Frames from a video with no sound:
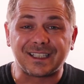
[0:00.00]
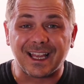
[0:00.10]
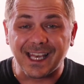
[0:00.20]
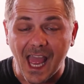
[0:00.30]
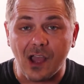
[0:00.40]
This
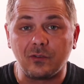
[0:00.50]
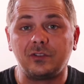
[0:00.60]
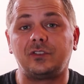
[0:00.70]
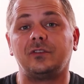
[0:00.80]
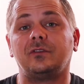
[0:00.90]

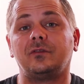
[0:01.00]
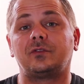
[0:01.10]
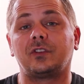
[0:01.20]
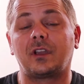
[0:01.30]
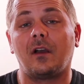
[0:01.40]
allows
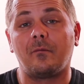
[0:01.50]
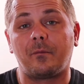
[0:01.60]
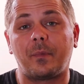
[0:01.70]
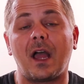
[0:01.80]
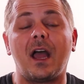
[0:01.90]
you to come
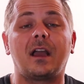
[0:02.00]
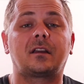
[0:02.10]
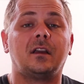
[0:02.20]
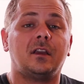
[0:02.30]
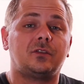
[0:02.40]

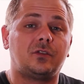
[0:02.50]
back